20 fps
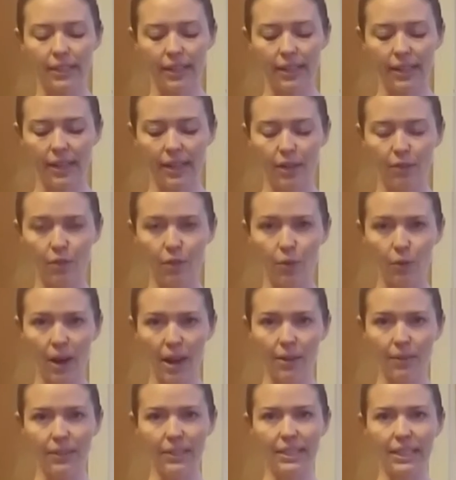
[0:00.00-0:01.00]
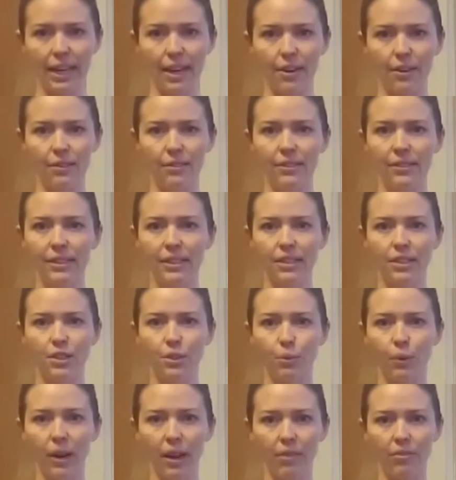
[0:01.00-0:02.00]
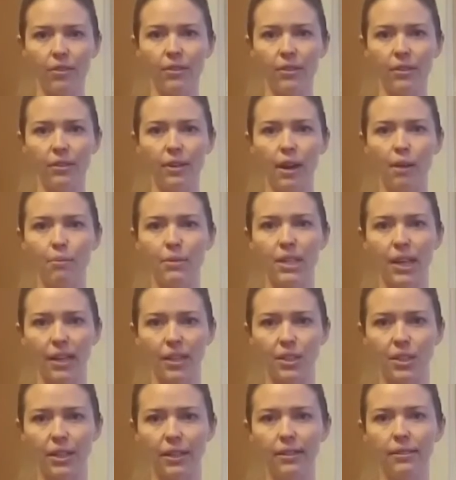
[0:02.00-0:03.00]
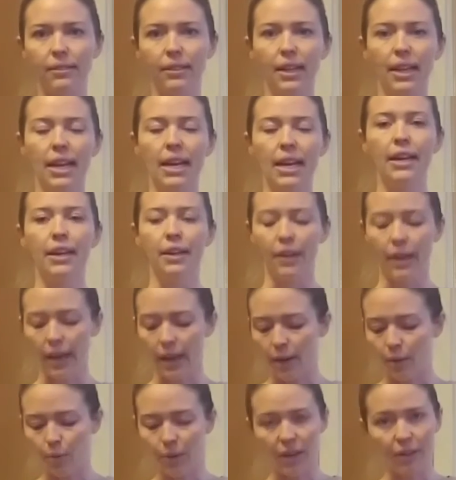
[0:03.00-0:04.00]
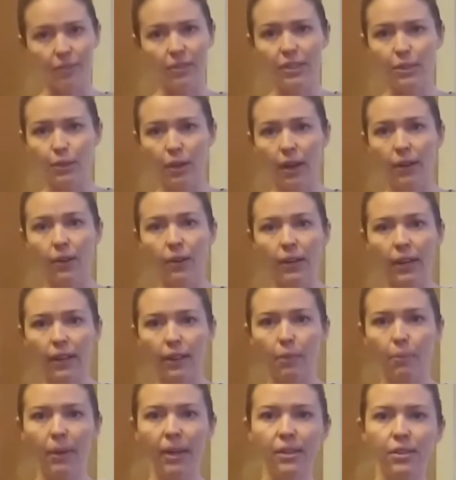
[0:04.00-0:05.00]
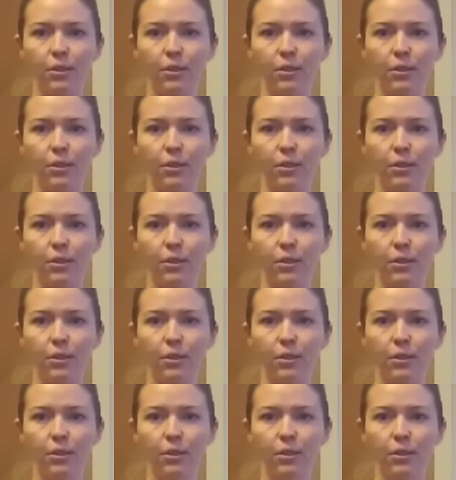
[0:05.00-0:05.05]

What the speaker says: I kind of ground down into whatever I'm touching, whatever's underneath me.